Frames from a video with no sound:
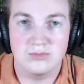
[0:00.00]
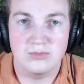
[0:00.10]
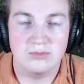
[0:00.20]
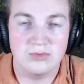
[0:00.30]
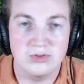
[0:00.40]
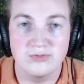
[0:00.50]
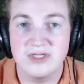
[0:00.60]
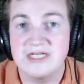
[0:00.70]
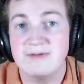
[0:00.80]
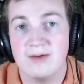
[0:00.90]
You
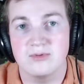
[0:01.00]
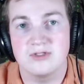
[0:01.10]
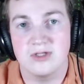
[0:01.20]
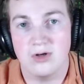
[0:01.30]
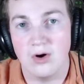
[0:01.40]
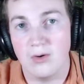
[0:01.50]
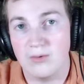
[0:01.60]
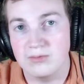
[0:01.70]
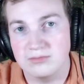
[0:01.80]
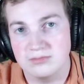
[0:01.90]
need to be able to
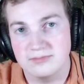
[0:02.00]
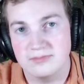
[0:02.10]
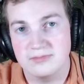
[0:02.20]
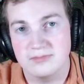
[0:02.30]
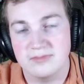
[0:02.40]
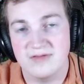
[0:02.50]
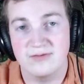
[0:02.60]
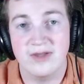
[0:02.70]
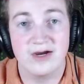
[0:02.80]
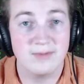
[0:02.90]
know, if you
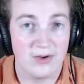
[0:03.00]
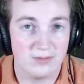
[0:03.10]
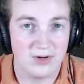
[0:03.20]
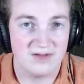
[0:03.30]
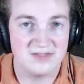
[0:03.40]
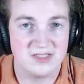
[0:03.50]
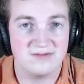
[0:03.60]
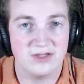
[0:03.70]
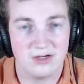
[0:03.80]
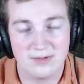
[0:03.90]
care about your privacy, if
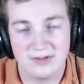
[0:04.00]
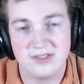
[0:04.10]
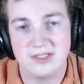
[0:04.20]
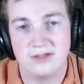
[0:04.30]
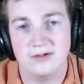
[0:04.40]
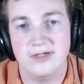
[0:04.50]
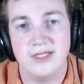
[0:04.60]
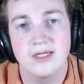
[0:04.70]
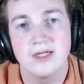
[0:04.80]
you care about your security,